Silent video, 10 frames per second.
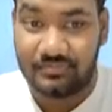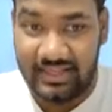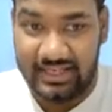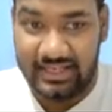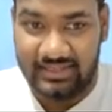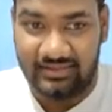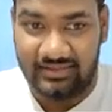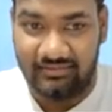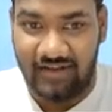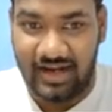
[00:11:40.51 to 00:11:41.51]
In
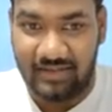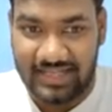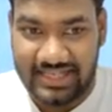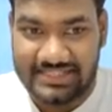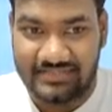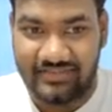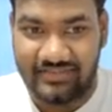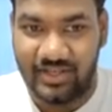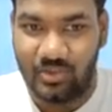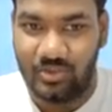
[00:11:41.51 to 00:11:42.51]
one place, we
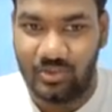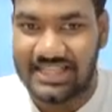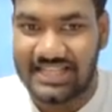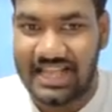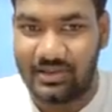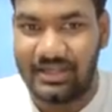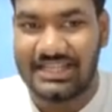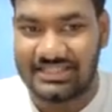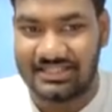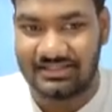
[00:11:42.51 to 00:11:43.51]
do this calculation.